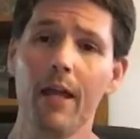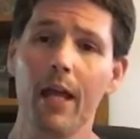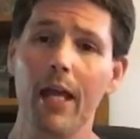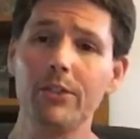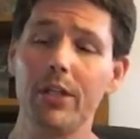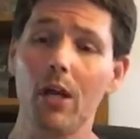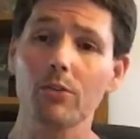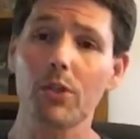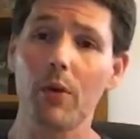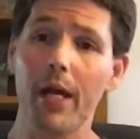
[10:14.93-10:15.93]
And she
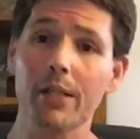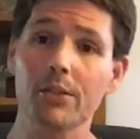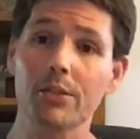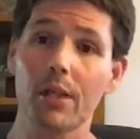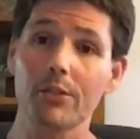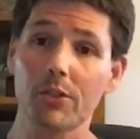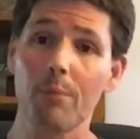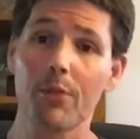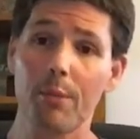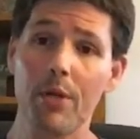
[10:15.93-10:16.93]
also has
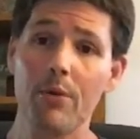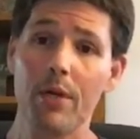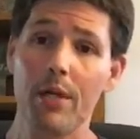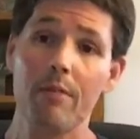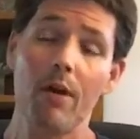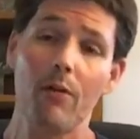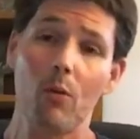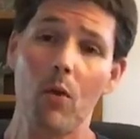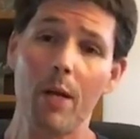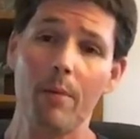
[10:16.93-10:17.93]
some community of other
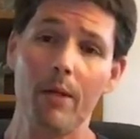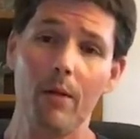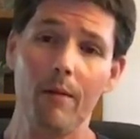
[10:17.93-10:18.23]
women.